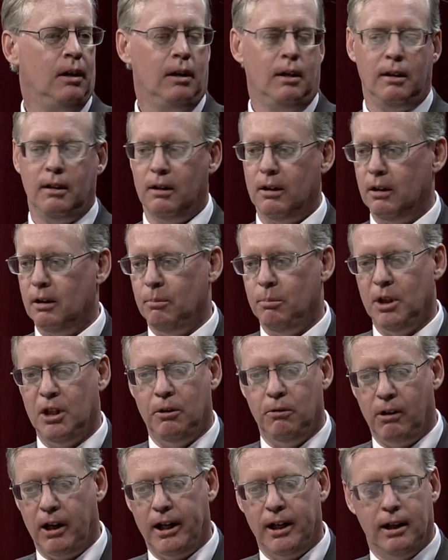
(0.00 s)
They're going to be
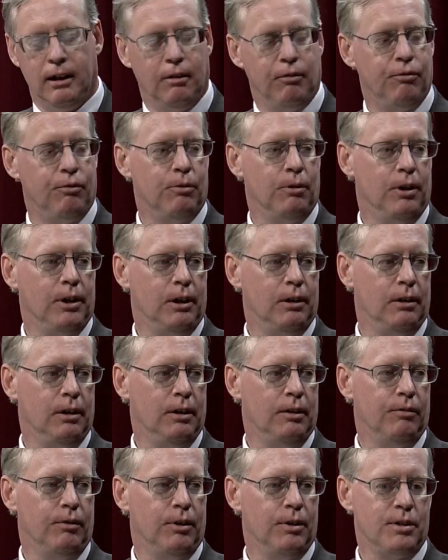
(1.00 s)
great at a four-year
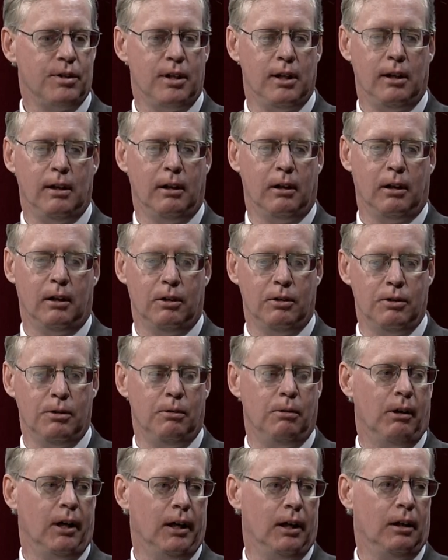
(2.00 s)
university. They're going to do
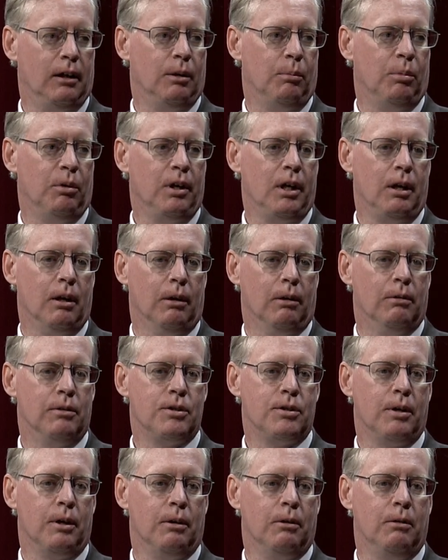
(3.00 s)
great at Cabrillo.
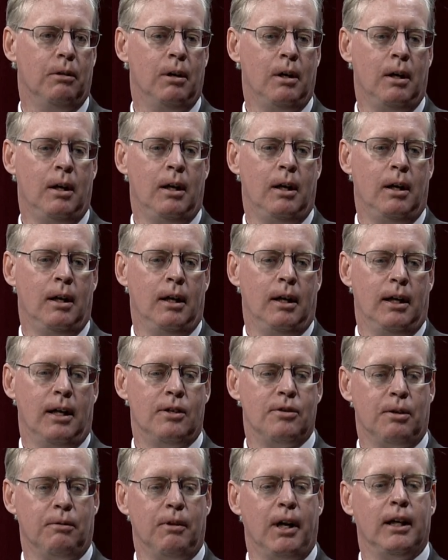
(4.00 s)
So
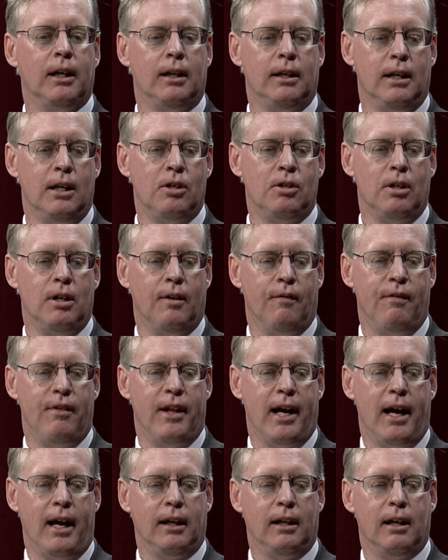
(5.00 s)
it's a recognition of
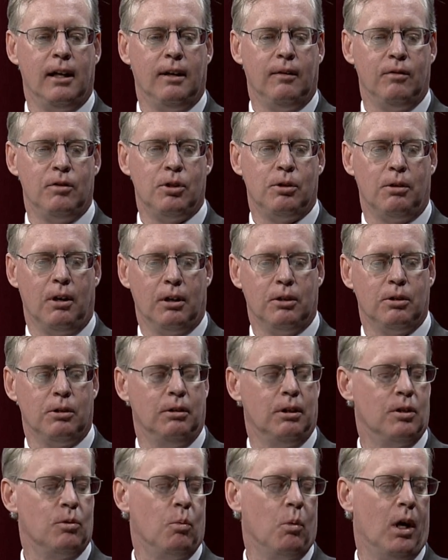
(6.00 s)
that kind of structure
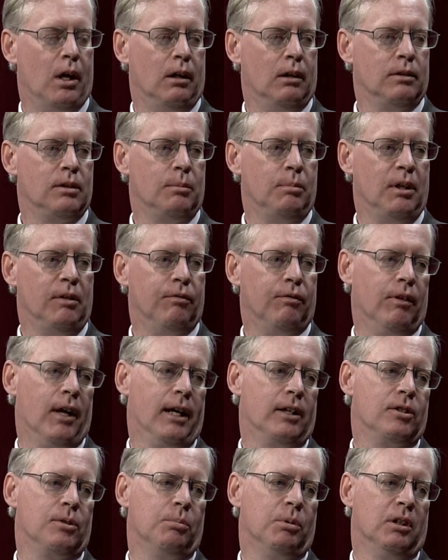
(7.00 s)
as well, to be
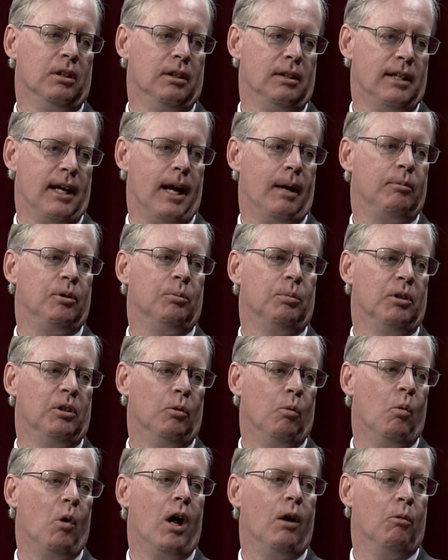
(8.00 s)
flexible, adaptable,
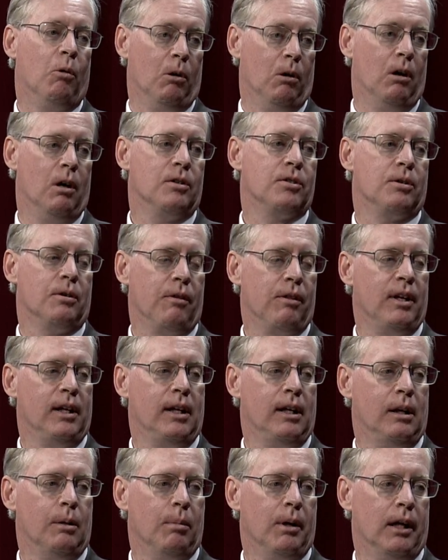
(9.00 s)
while we're also
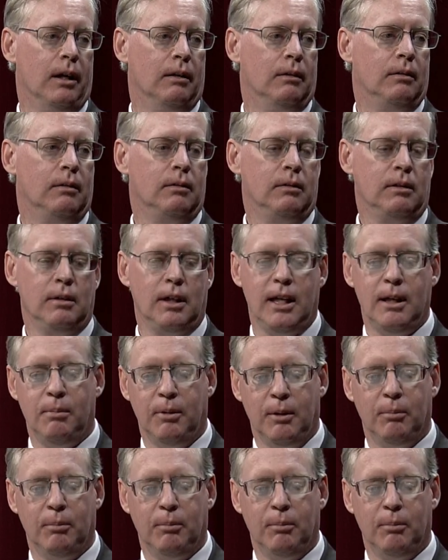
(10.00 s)
thinking about keeping